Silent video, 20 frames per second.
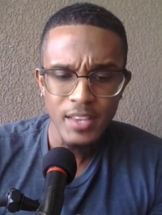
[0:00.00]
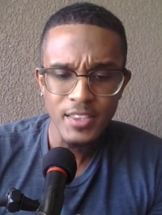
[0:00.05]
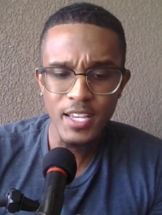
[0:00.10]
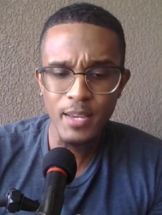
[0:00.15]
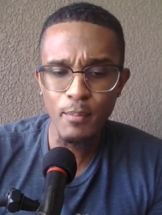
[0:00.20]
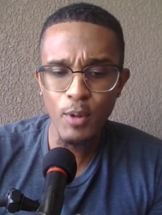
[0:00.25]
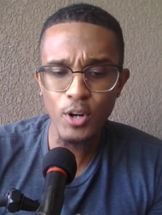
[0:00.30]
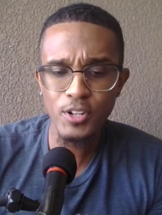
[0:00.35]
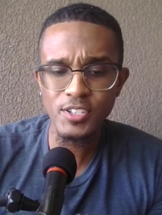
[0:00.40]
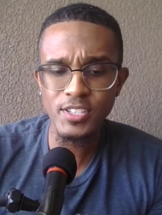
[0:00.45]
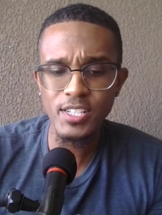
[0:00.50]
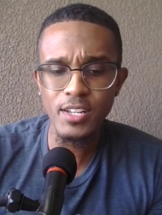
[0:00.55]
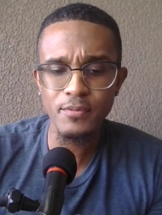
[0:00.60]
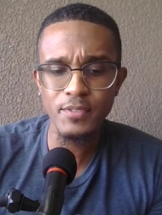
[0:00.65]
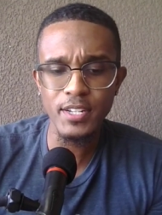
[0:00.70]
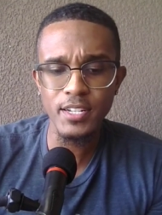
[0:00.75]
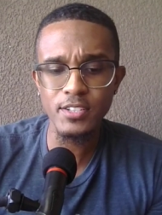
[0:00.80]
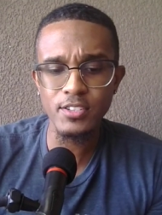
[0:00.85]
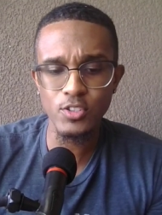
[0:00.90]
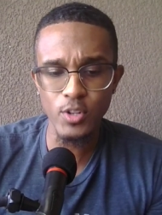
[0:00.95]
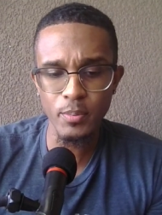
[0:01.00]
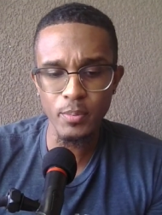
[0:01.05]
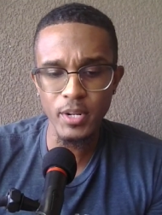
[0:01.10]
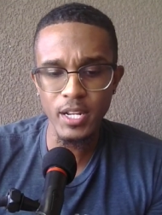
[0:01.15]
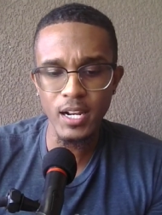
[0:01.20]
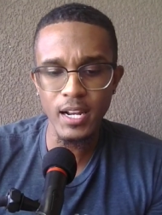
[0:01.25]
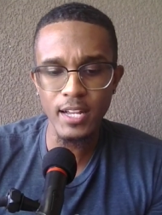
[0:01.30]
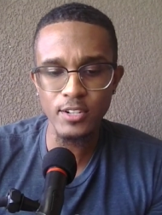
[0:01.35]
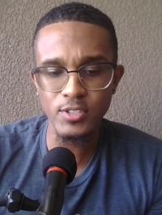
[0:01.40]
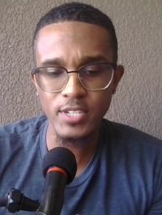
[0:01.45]
The emergency of
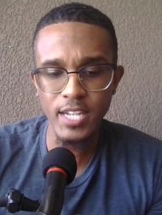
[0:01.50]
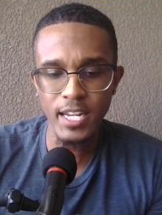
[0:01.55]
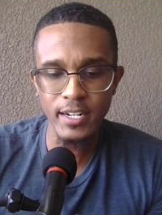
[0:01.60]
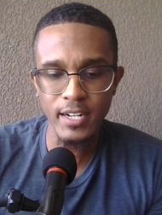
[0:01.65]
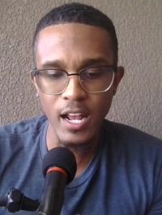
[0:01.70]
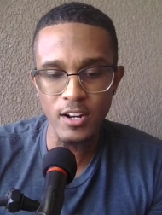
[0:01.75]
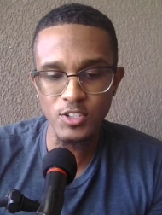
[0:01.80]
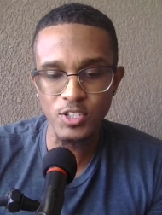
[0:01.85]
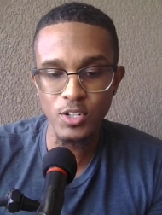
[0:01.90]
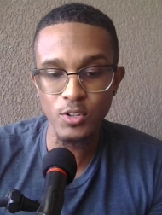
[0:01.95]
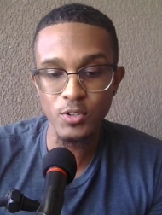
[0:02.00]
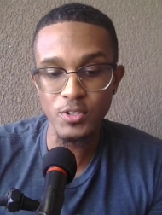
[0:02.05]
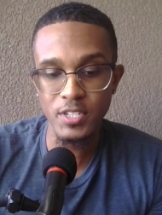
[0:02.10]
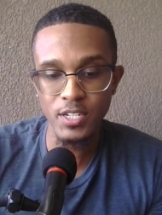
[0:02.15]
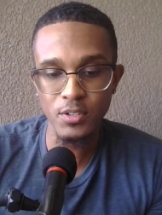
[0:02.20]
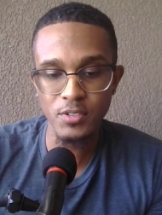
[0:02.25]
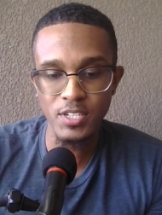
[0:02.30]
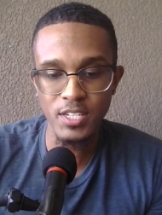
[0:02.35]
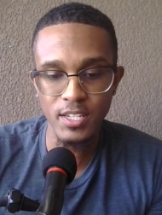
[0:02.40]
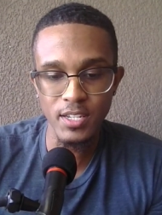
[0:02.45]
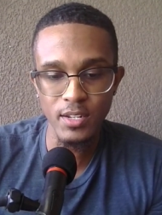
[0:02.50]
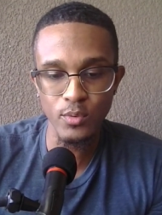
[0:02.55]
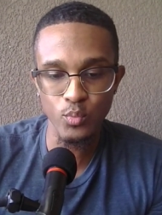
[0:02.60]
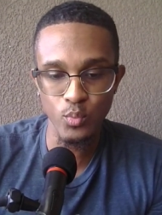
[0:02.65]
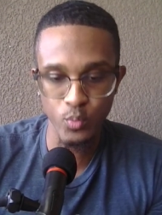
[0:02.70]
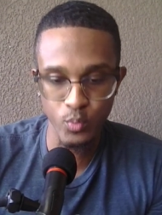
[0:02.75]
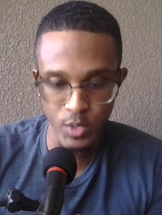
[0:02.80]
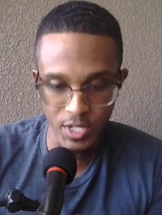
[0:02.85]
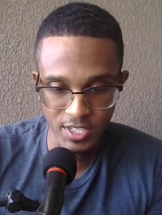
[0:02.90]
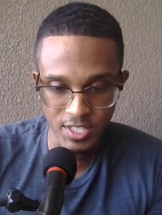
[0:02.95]
distributed ledger technology, or DLT,
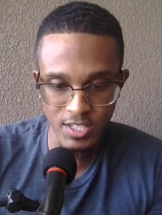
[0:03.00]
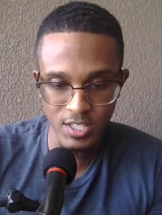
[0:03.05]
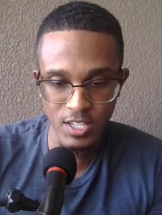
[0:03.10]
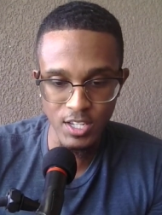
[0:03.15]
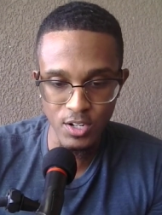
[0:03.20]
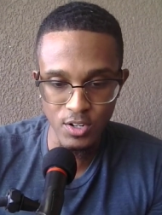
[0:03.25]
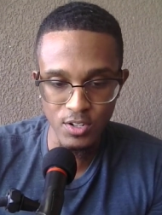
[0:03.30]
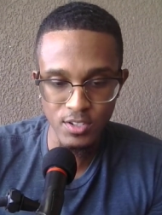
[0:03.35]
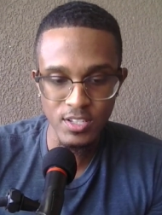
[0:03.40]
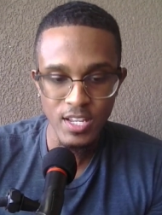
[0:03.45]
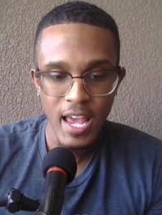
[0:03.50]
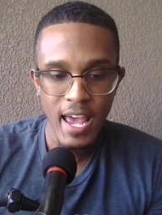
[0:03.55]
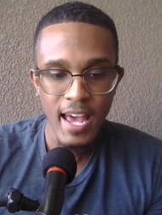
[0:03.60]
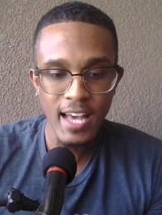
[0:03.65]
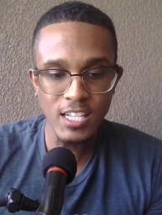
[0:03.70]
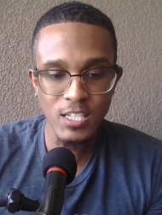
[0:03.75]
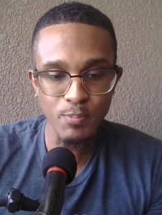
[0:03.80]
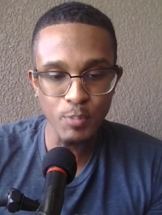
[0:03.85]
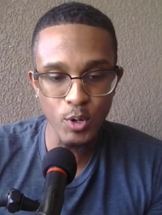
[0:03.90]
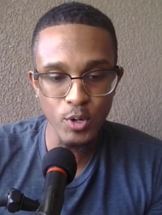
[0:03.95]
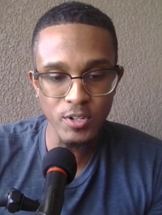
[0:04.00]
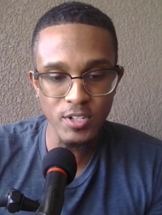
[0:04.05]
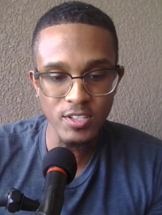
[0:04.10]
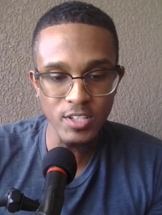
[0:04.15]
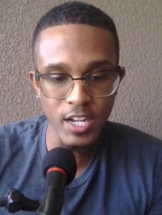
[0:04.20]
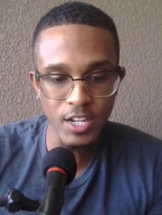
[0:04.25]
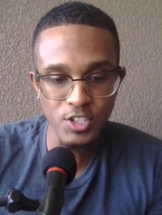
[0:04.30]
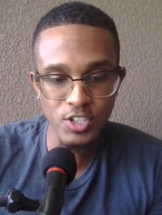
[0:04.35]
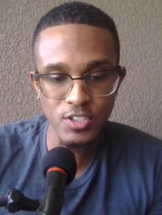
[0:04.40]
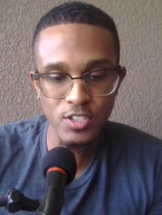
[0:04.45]
in recent years has spurred
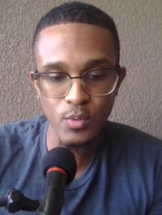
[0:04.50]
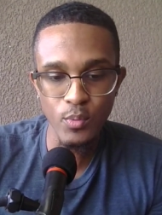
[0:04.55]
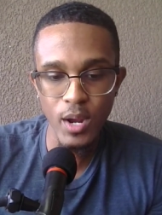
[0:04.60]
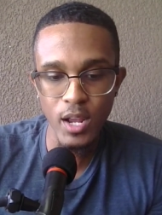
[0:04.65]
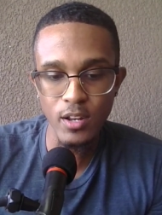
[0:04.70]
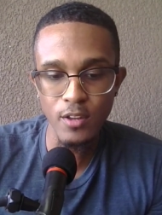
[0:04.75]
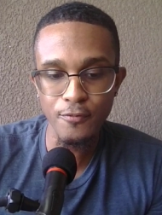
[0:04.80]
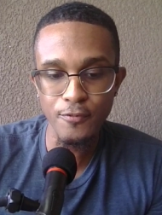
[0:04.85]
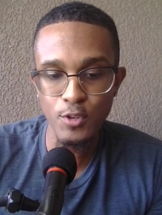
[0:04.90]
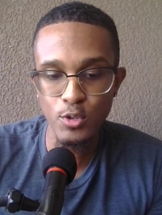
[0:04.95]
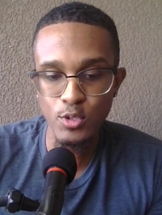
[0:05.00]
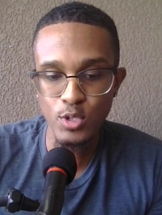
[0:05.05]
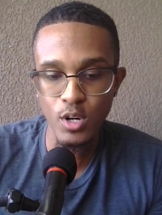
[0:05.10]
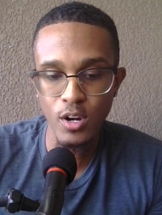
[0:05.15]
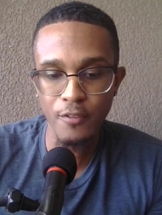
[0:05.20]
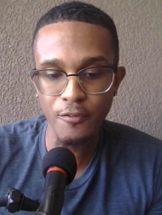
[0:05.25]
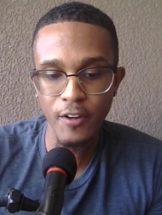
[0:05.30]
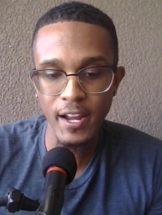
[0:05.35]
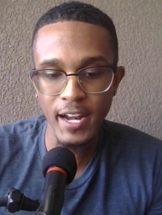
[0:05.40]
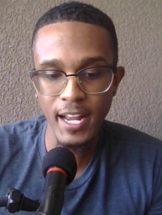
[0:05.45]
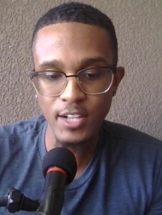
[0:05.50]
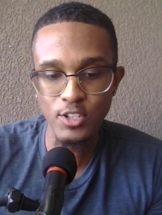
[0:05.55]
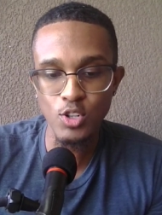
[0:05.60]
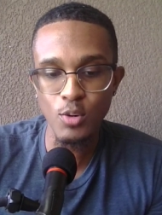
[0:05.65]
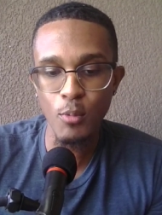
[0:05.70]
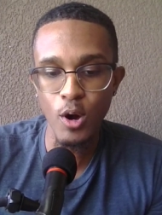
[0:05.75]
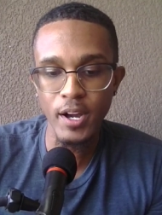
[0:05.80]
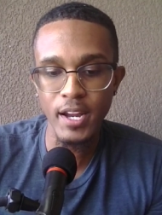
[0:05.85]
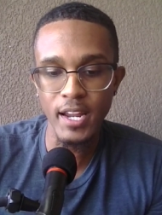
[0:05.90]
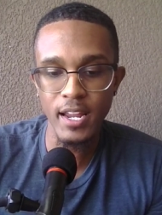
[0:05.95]
discussions around the future of financial
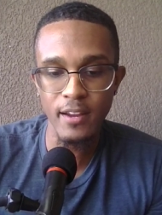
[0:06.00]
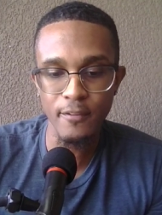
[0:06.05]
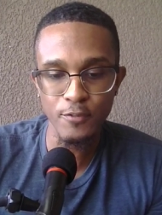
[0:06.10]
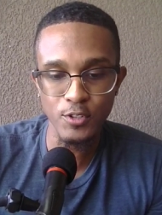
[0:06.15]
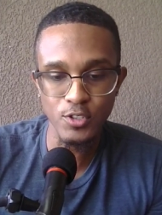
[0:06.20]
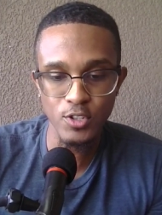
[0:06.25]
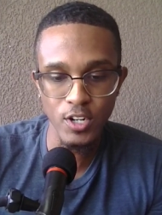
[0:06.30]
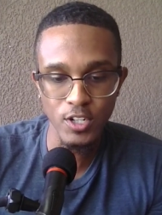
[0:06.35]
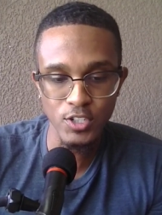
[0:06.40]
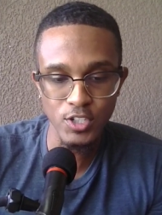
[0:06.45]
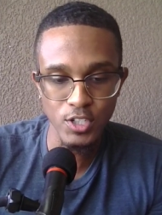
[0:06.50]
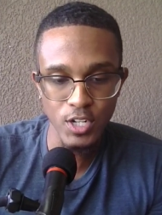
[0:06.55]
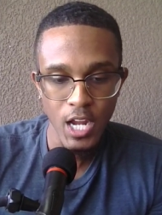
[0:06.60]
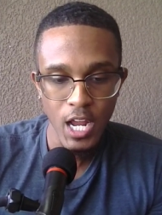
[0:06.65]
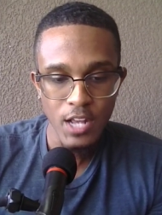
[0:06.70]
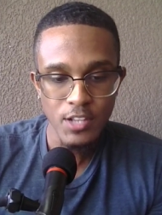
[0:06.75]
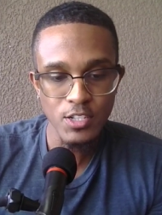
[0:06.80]
market infrastructure,